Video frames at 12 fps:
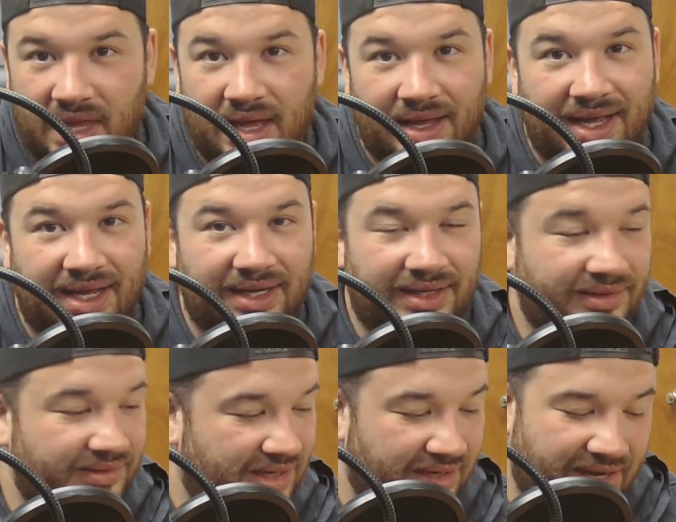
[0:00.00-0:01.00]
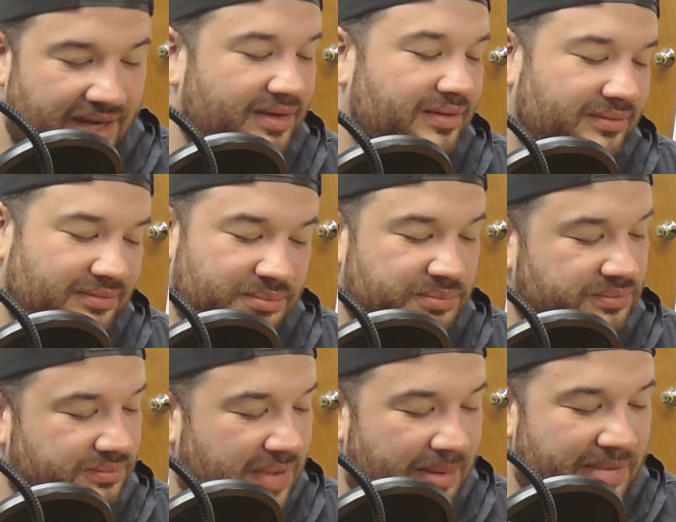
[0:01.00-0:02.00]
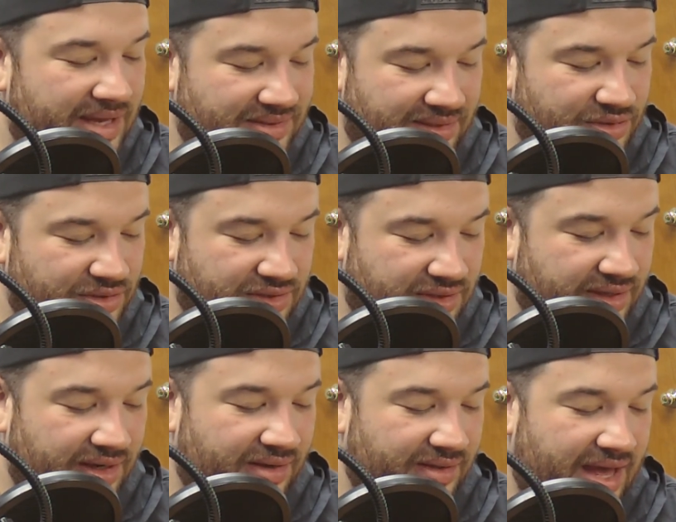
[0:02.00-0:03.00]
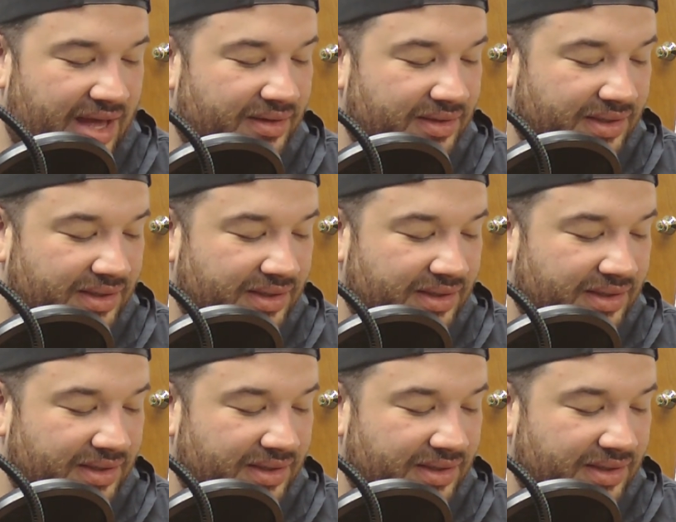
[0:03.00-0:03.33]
My message is clear that